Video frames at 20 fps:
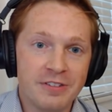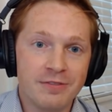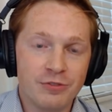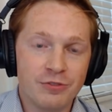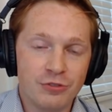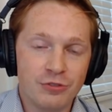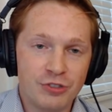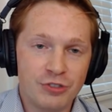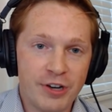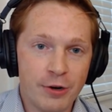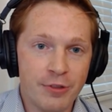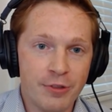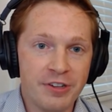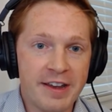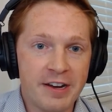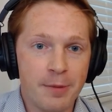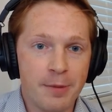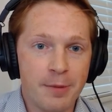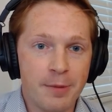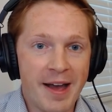and share the
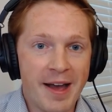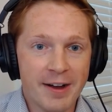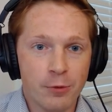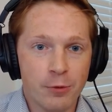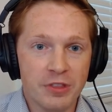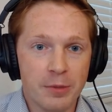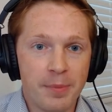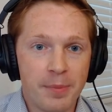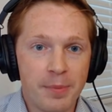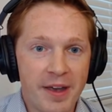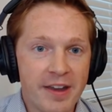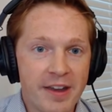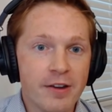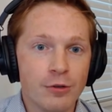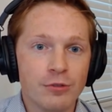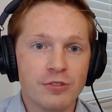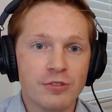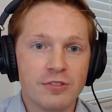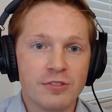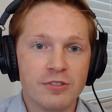data back with the
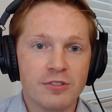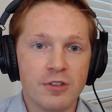payers.